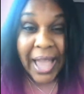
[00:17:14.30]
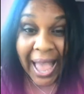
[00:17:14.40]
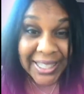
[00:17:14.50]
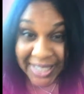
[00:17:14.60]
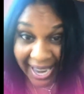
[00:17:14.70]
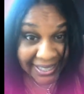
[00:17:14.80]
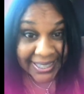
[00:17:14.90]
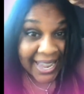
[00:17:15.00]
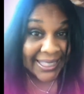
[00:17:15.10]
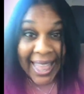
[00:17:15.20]
God
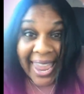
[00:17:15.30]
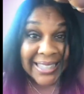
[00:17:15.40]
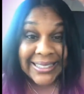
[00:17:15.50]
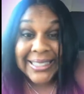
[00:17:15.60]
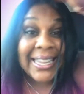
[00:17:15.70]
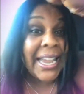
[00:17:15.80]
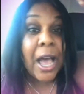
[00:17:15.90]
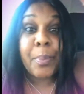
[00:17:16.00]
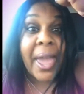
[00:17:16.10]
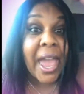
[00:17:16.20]
shining that light to
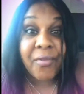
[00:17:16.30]
dig up